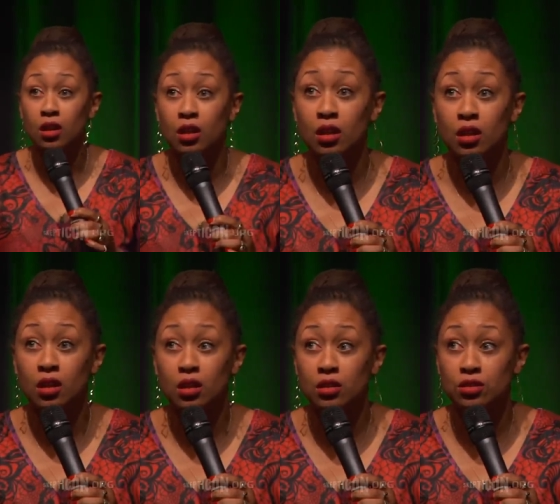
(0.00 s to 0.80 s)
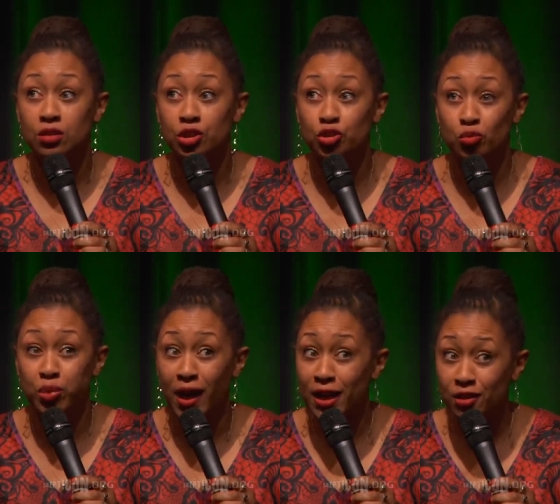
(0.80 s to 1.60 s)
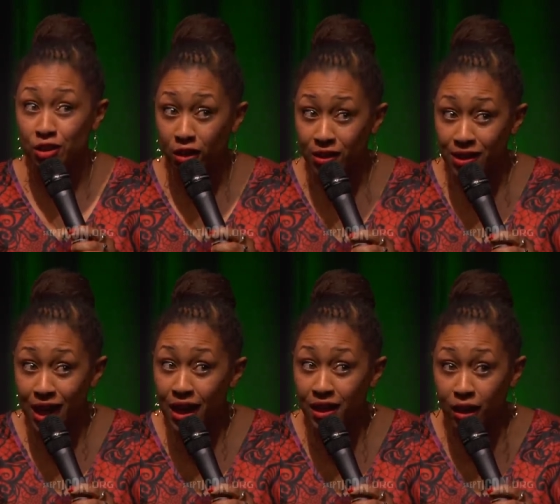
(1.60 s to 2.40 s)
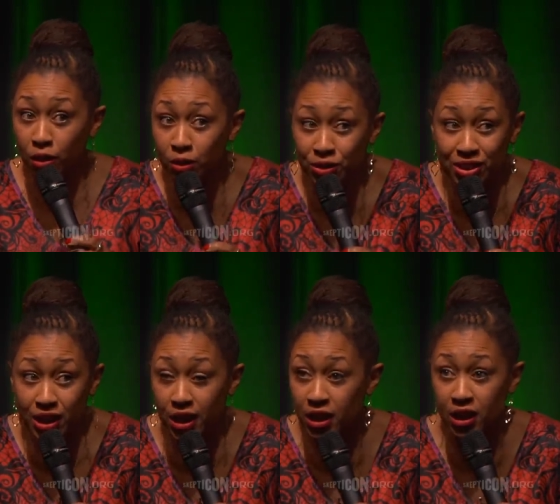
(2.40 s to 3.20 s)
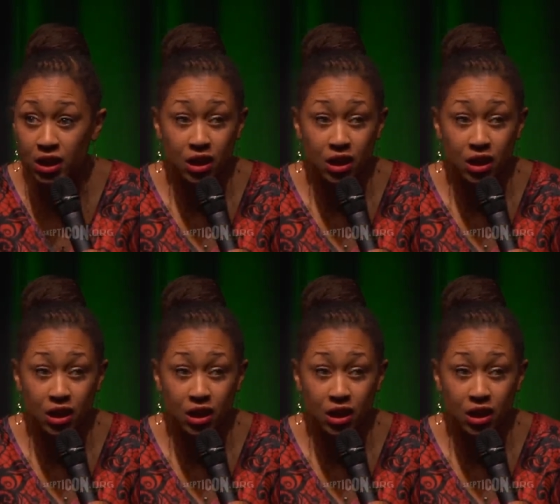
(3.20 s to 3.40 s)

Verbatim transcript: uh, did you buy it on the dark side? I don't understand.